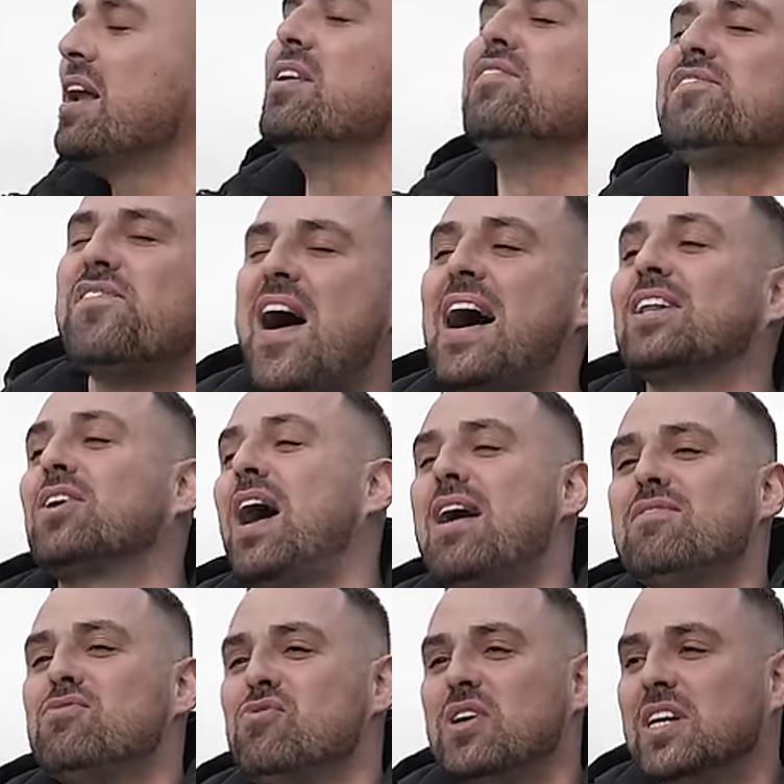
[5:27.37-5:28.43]
And in fact, I
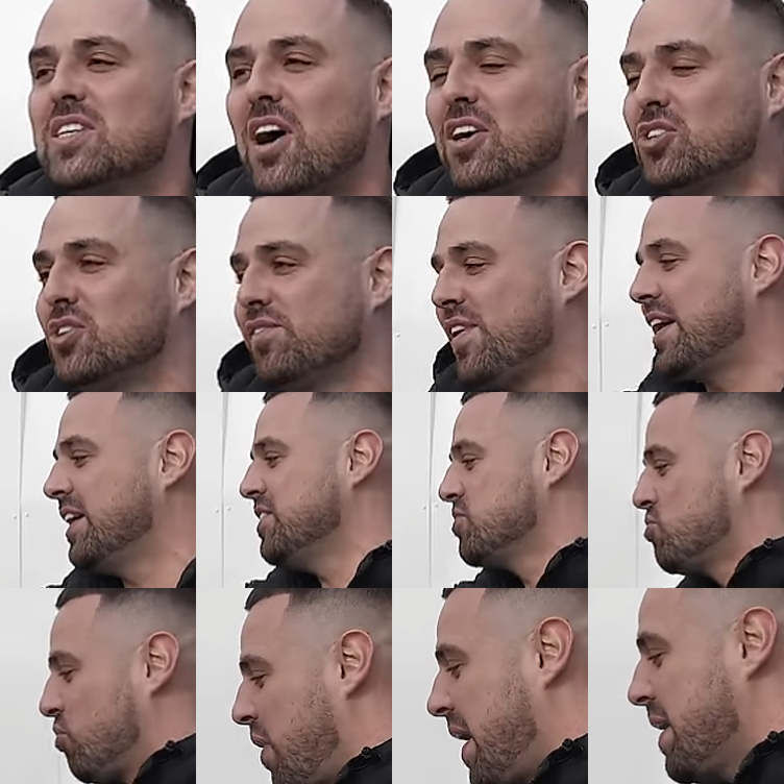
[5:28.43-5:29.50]
haven't really touched on the fact that
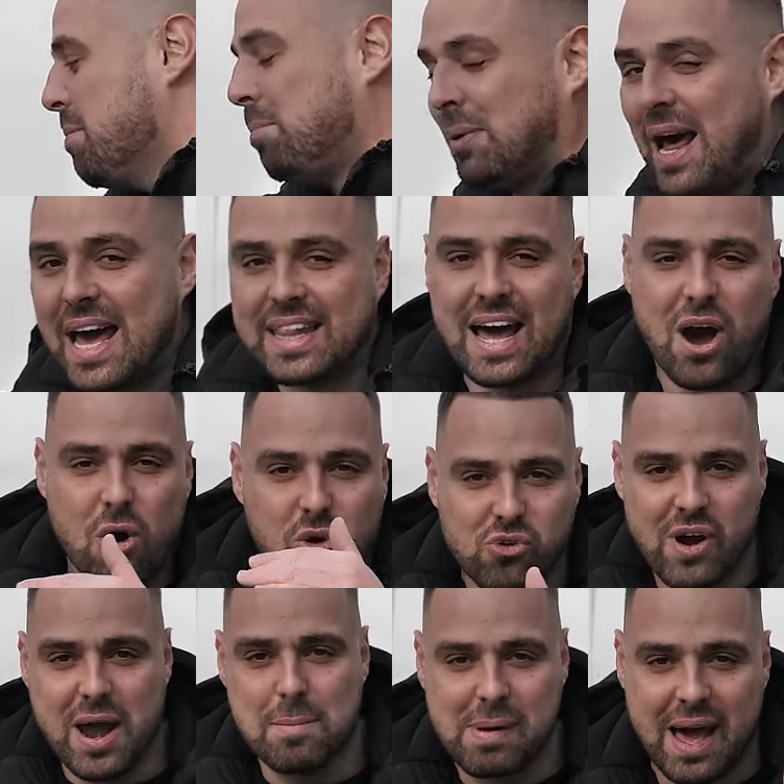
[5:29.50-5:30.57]
it's grey and black, that whole
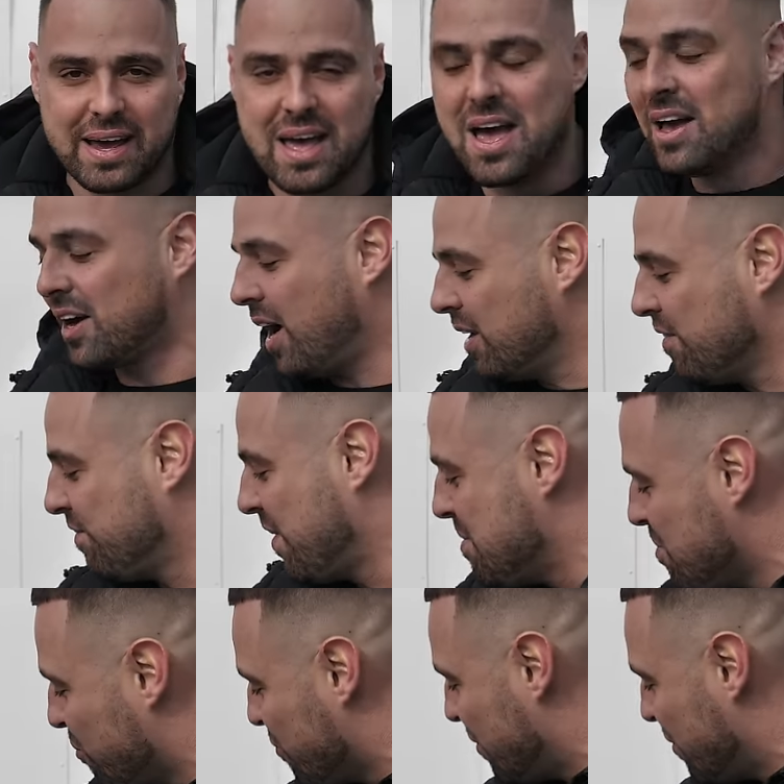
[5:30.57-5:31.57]
grey and black colour theme, I